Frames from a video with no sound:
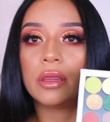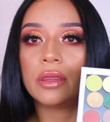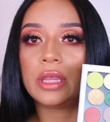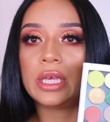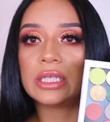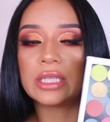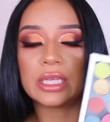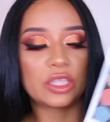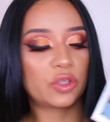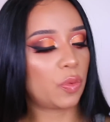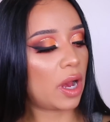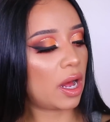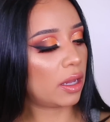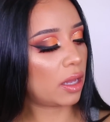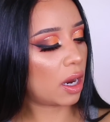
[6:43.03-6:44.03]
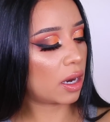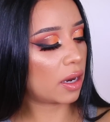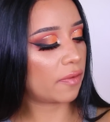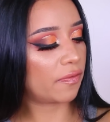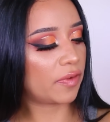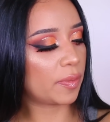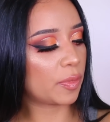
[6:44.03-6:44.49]
These as well
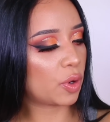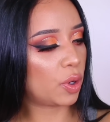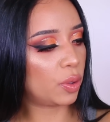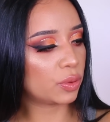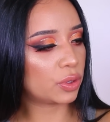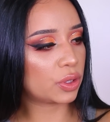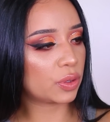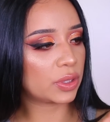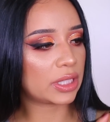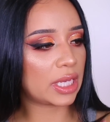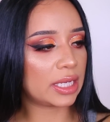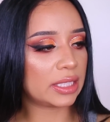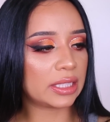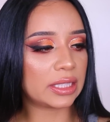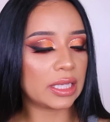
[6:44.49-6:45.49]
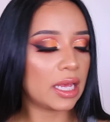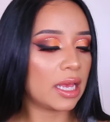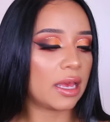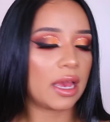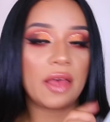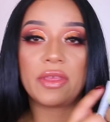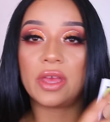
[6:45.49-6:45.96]
are from Coastal Scents,
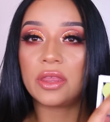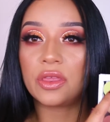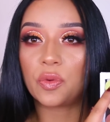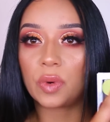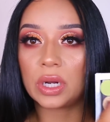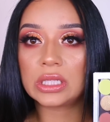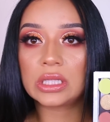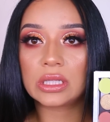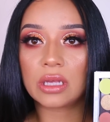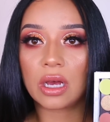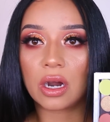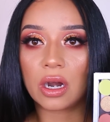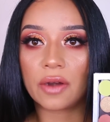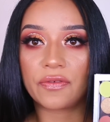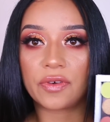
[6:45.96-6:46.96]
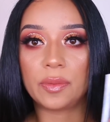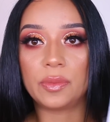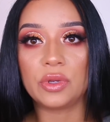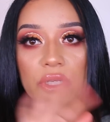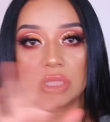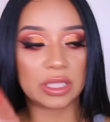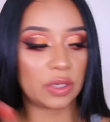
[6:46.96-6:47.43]
and then the rest are from
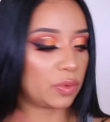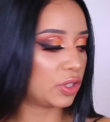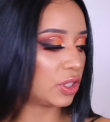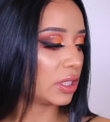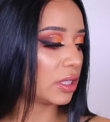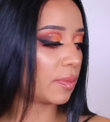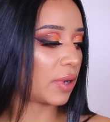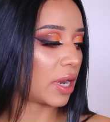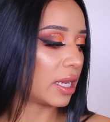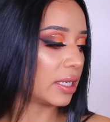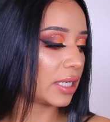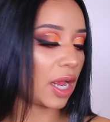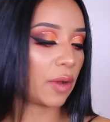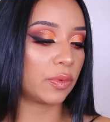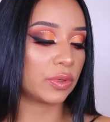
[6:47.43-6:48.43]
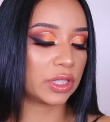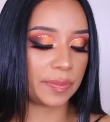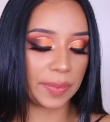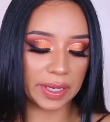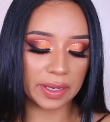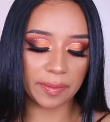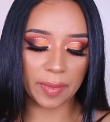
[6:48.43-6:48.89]
Luxie, which is a brand I will
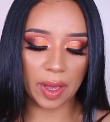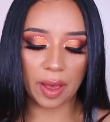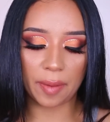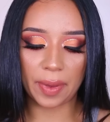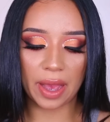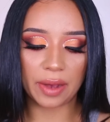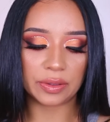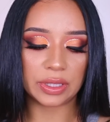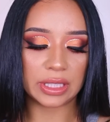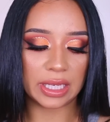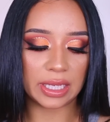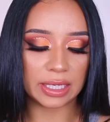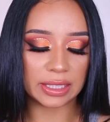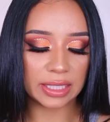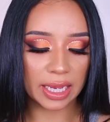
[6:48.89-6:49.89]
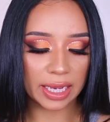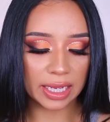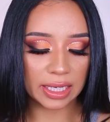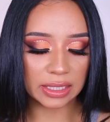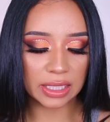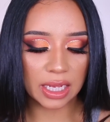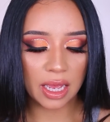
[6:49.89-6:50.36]
speak about in a
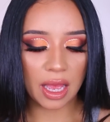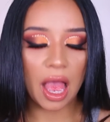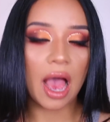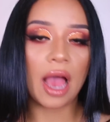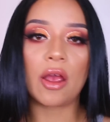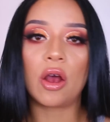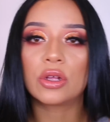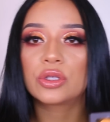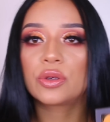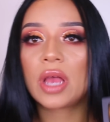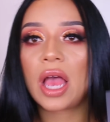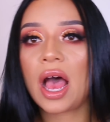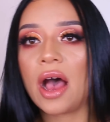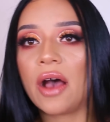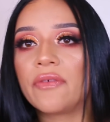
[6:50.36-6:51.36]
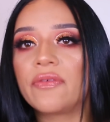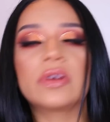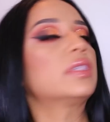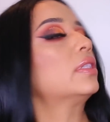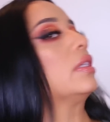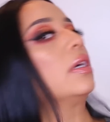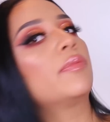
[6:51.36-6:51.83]
second. I also have
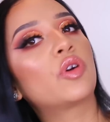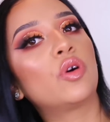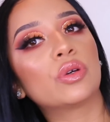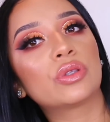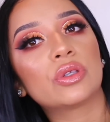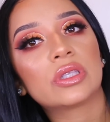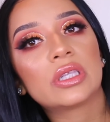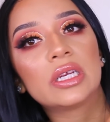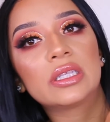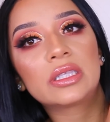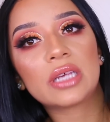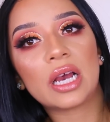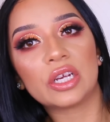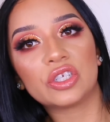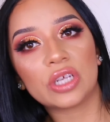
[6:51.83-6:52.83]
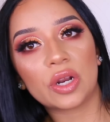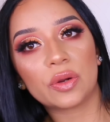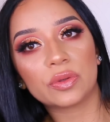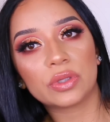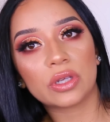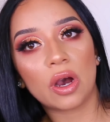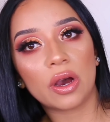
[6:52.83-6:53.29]
some Coastal Scents
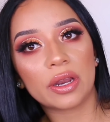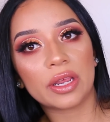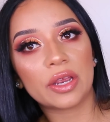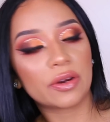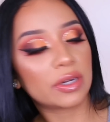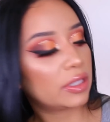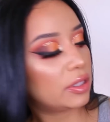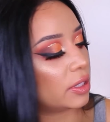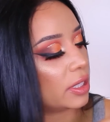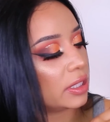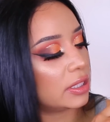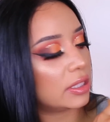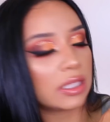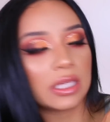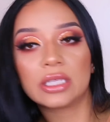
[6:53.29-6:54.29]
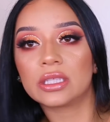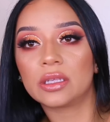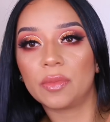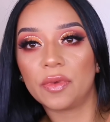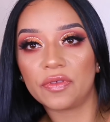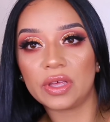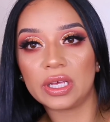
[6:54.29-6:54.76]
eyeshadows on here. As you can see,
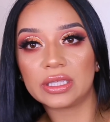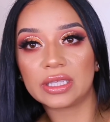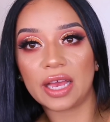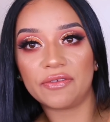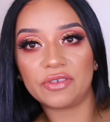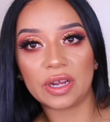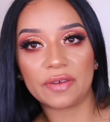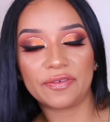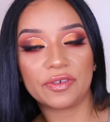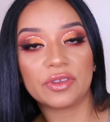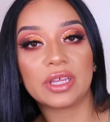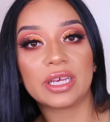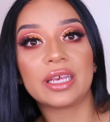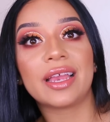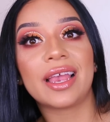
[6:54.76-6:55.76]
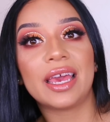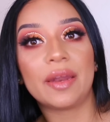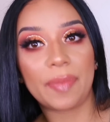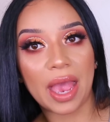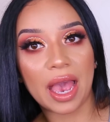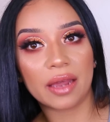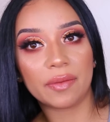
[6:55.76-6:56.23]
some of these I've definitely
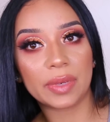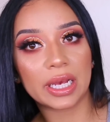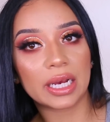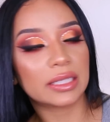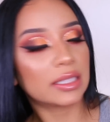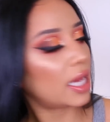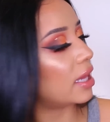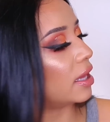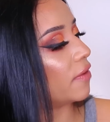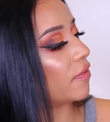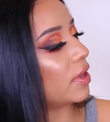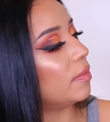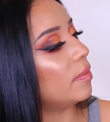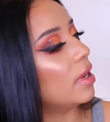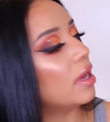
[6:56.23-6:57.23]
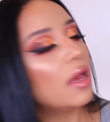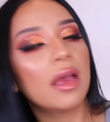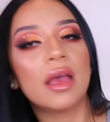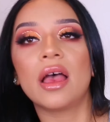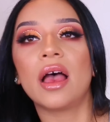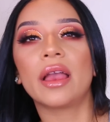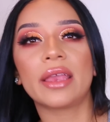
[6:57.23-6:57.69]
hit pan because I love them.
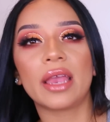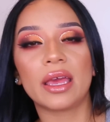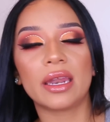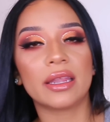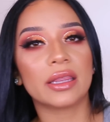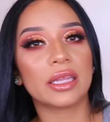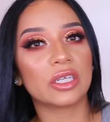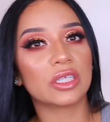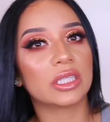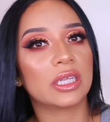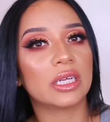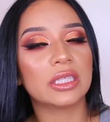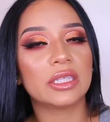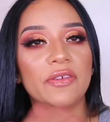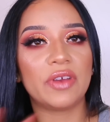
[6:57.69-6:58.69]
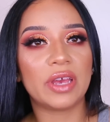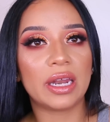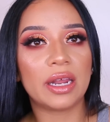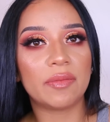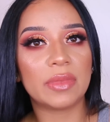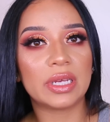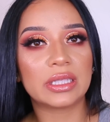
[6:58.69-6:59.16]
Again, there's tons of
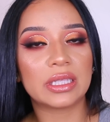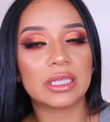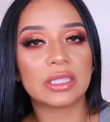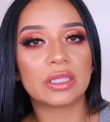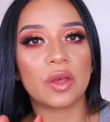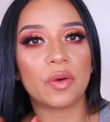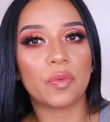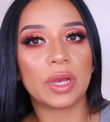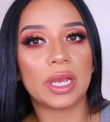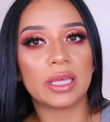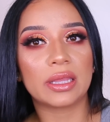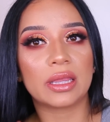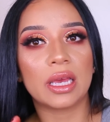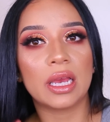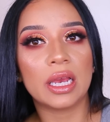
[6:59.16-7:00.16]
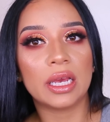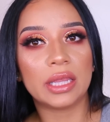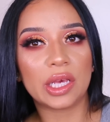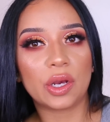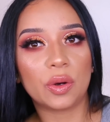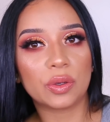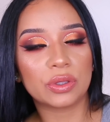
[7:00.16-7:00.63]
hit and misses with
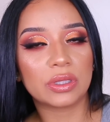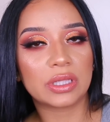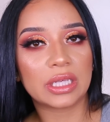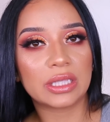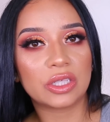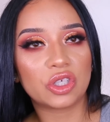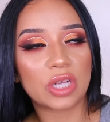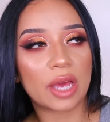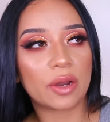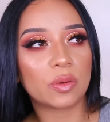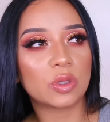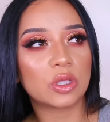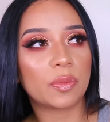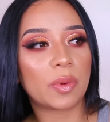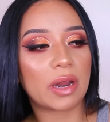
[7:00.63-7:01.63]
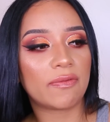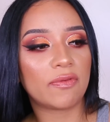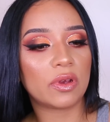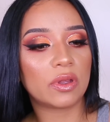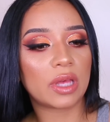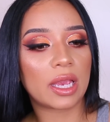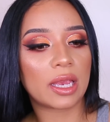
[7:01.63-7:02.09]
the Coastal Scents shadows, but I
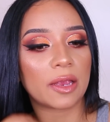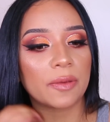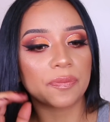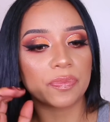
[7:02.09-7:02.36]
feel like